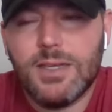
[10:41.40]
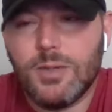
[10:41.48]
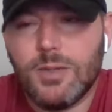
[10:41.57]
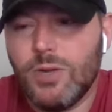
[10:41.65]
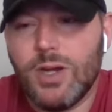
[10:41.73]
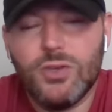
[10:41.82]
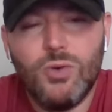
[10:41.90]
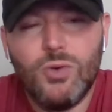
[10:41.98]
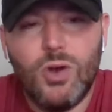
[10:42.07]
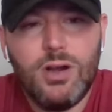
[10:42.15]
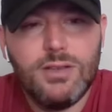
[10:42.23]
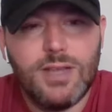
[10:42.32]
Jamie, I think I'm
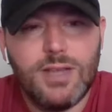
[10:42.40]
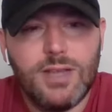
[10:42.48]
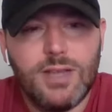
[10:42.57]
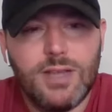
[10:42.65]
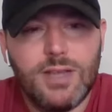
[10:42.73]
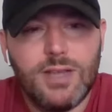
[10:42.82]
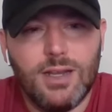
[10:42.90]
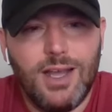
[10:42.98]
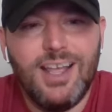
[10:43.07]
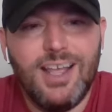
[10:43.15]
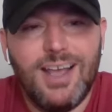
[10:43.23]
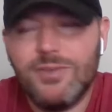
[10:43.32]
right where you are. That
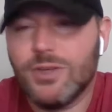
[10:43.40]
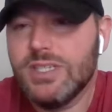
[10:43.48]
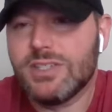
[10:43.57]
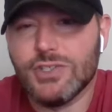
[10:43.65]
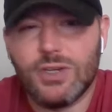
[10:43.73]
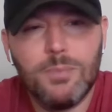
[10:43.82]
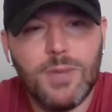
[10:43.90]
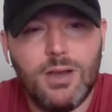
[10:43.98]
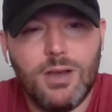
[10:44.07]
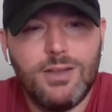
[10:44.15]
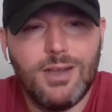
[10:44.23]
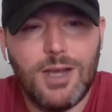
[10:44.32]
I, I haven't
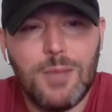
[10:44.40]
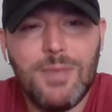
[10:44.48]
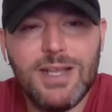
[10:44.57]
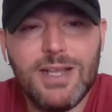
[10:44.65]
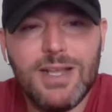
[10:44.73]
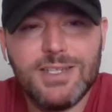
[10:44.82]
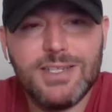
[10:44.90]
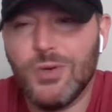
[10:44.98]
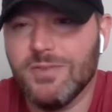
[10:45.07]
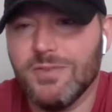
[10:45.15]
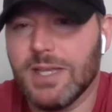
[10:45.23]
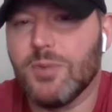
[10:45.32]
reached concern, but
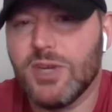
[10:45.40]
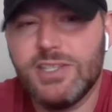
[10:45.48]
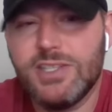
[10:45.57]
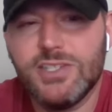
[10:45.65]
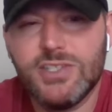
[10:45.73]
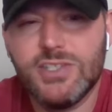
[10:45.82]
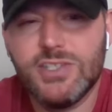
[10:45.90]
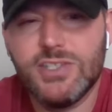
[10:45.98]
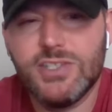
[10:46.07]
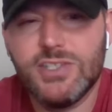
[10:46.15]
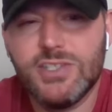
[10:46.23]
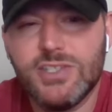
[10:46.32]
I'm at some point of like
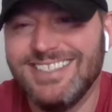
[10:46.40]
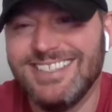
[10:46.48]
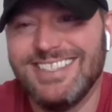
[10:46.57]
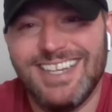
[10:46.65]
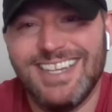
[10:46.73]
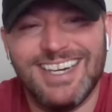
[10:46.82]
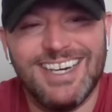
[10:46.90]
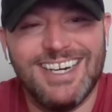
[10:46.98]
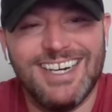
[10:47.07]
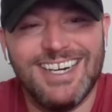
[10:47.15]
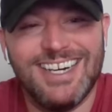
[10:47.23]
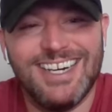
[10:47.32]
pre-concern. uh,
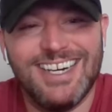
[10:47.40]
